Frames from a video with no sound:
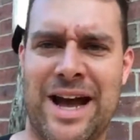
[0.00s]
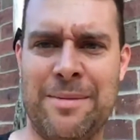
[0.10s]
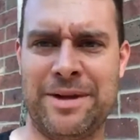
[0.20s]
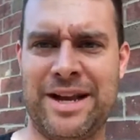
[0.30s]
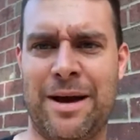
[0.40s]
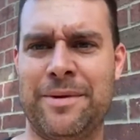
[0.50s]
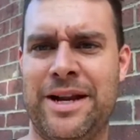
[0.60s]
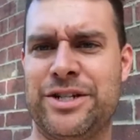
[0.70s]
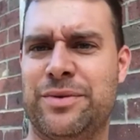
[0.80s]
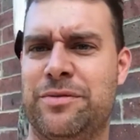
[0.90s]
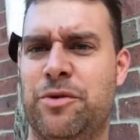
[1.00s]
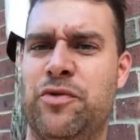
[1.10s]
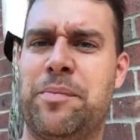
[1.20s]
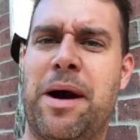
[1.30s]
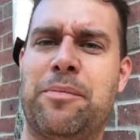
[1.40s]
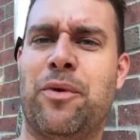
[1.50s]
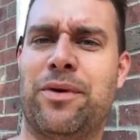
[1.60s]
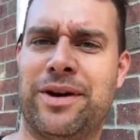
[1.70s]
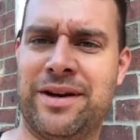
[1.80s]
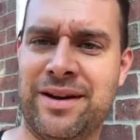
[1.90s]
time in combination with movie
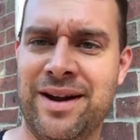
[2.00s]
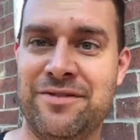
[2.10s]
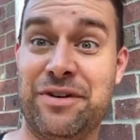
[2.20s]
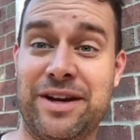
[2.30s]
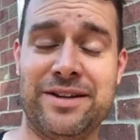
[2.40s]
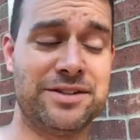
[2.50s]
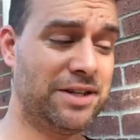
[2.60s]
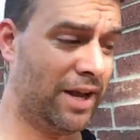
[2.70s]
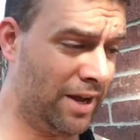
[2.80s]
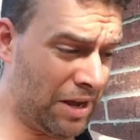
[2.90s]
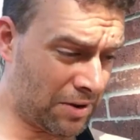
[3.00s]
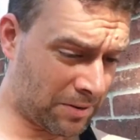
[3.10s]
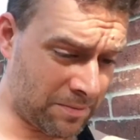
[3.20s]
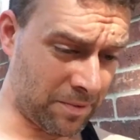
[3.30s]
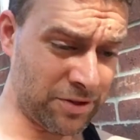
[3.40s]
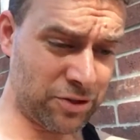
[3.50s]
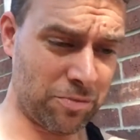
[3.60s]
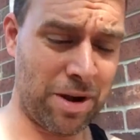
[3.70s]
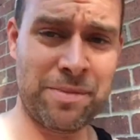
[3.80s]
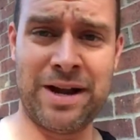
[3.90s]
popcorn and fajitas.
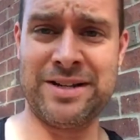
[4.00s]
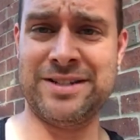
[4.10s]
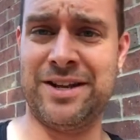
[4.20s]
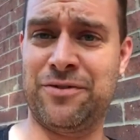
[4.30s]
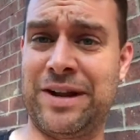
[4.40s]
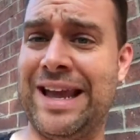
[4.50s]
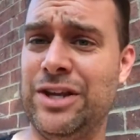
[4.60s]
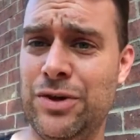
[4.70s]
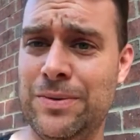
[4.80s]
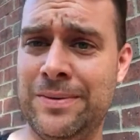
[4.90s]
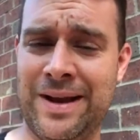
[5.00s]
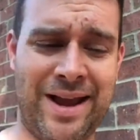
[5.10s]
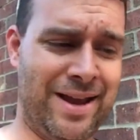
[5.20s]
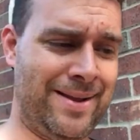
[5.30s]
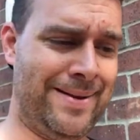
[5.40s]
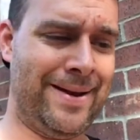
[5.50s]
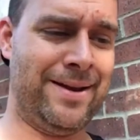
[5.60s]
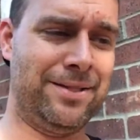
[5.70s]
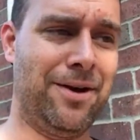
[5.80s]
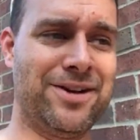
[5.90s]
So my body said, "Forget you," and
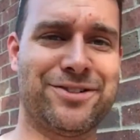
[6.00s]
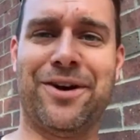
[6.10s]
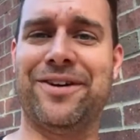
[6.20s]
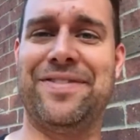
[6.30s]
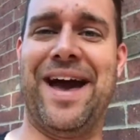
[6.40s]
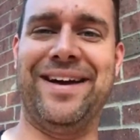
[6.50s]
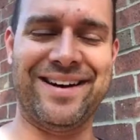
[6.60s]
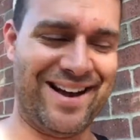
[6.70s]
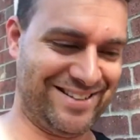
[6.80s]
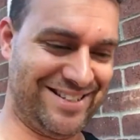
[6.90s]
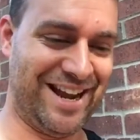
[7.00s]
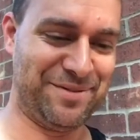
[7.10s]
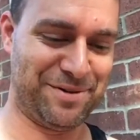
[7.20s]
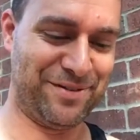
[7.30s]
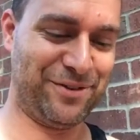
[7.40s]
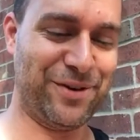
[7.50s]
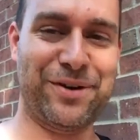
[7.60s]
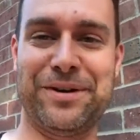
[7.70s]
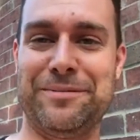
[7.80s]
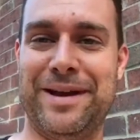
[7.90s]
lost all of that last night before
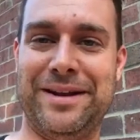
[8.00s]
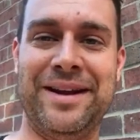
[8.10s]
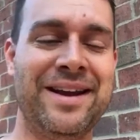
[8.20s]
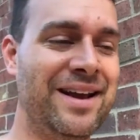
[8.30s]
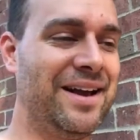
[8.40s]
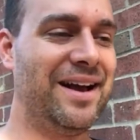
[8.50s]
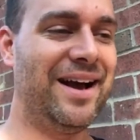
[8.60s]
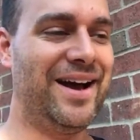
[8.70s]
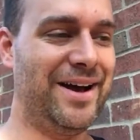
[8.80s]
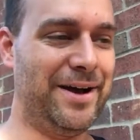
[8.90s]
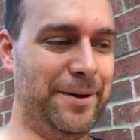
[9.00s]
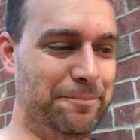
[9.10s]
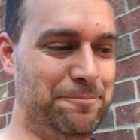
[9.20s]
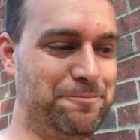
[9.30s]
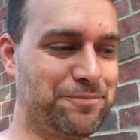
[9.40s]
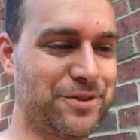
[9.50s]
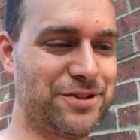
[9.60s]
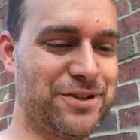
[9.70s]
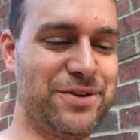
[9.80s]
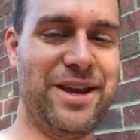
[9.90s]
going to bed. Um,
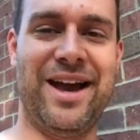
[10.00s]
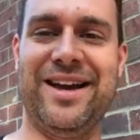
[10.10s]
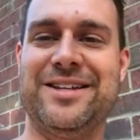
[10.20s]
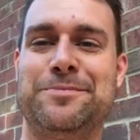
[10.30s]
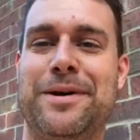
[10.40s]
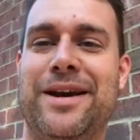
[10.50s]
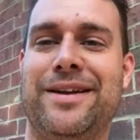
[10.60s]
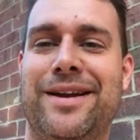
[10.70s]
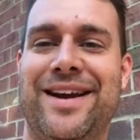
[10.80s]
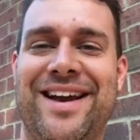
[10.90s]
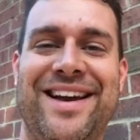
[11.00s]
so yeah, it's been.